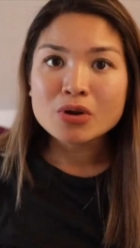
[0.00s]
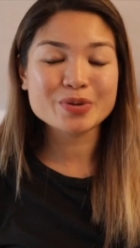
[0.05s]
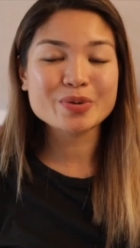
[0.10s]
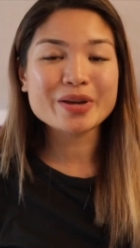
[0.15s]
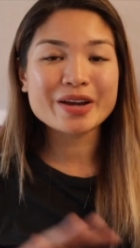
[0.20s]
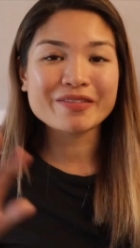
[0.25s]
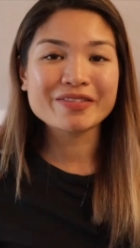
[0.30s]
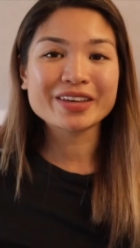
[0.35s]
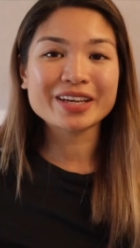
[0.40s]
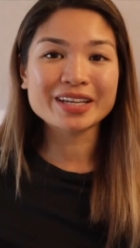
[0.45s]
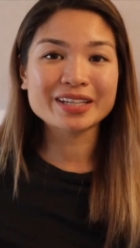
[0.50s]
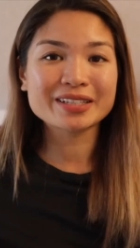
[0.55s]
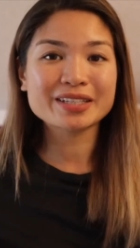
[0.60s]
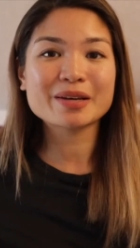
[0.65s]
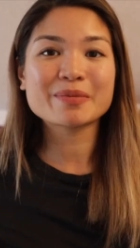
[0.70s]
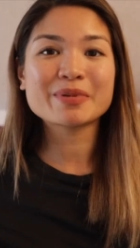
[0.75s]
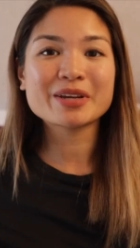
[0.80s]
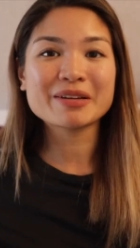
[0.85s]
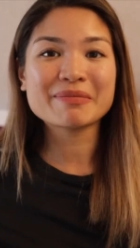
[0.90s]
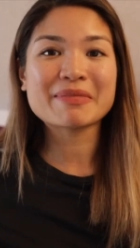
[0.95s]
So you have the
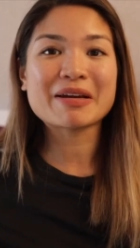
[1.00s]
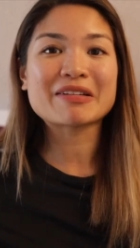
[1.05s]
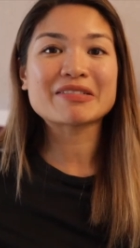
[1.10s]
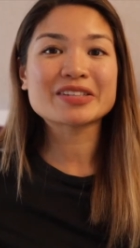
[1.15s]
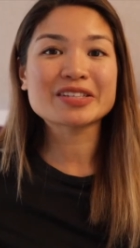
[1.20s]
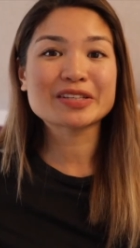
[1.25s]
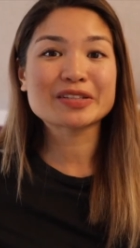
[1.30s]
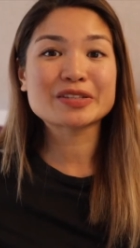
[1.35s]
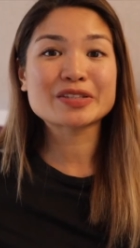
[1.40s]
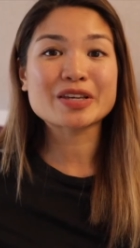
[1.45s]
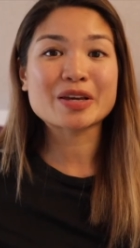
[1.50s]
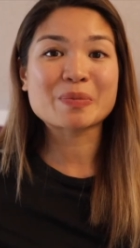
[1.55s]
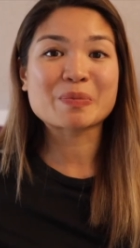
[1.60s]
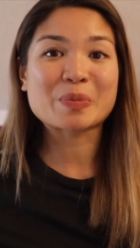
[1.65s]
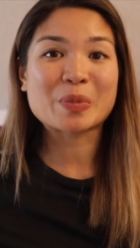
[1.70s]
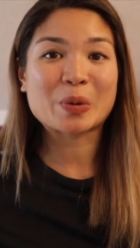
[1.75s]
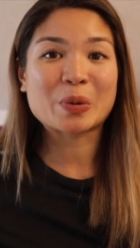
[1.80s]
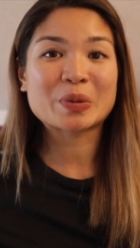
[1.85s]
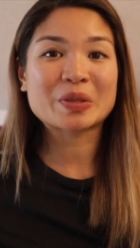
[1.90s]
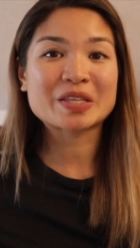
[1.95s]
Cantabrian Mountains
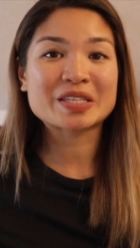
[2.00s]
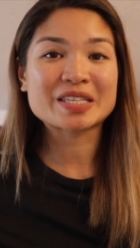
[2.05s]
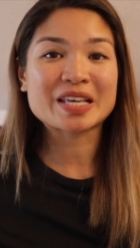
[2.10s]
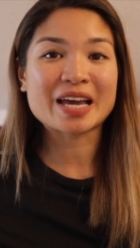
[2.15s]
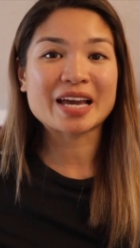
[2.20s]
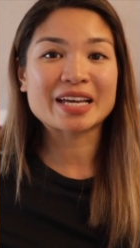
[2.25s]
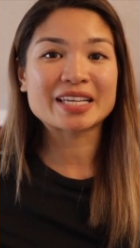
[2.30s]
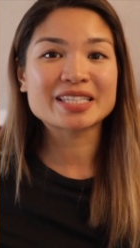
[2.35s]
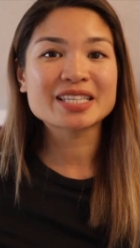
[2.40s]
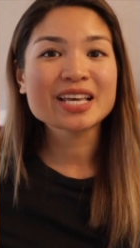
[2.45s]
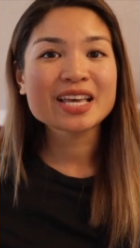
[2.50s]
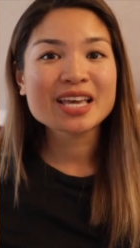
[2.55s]
on both sides,